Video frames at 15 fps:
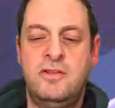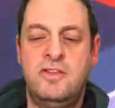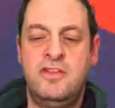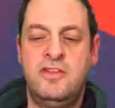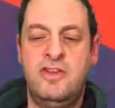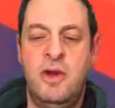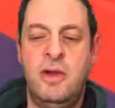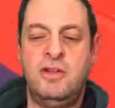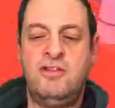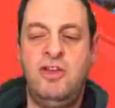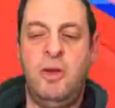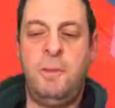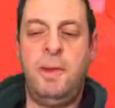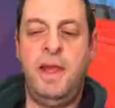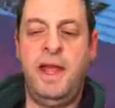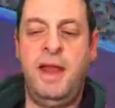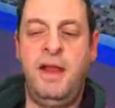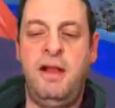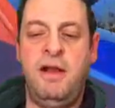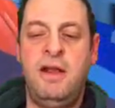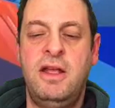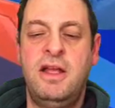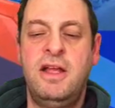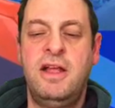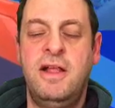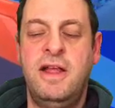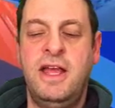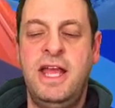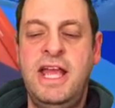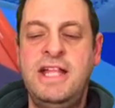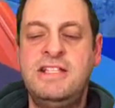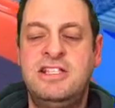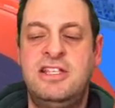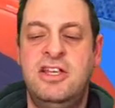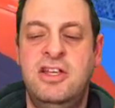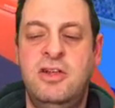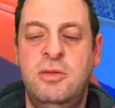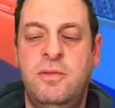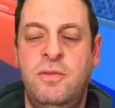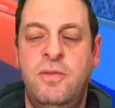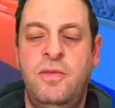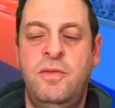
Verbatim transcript: just go at the top here into